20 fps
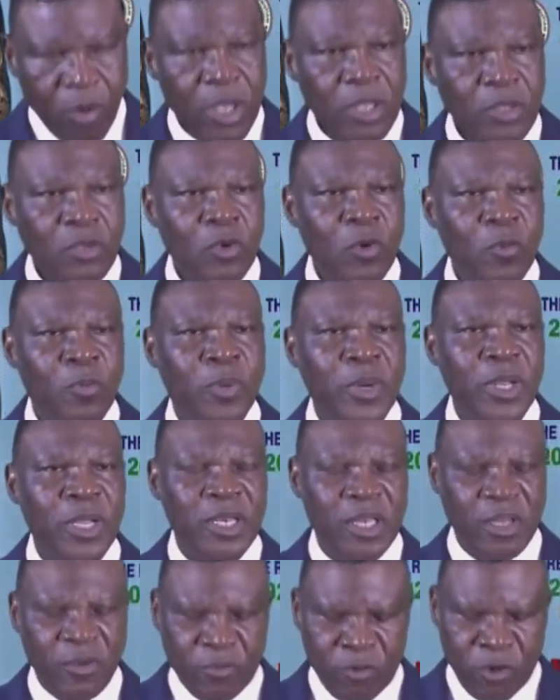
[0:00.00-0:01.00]
We're going to
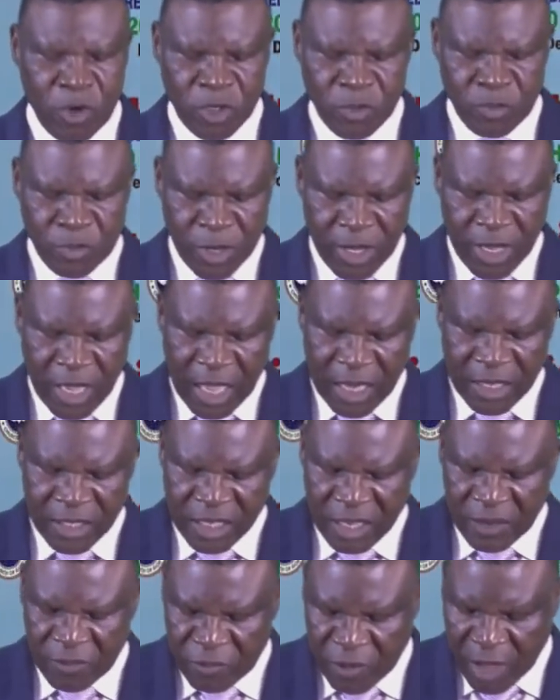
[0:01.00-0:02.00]
pray the first prayer
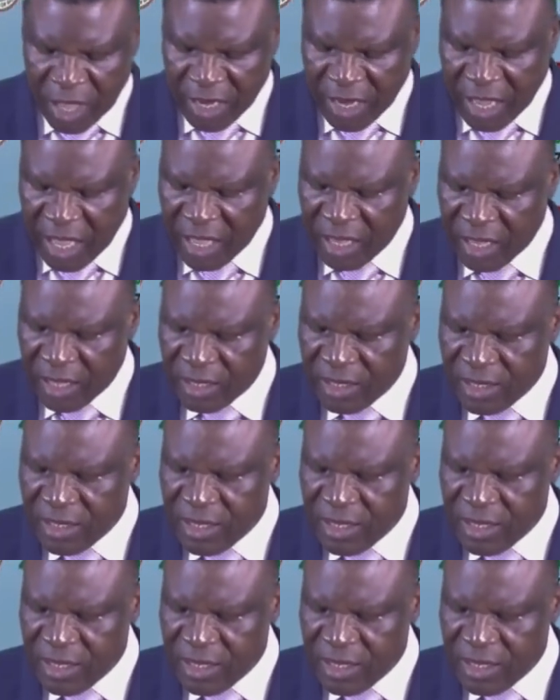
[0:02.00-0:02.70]
and say, Father,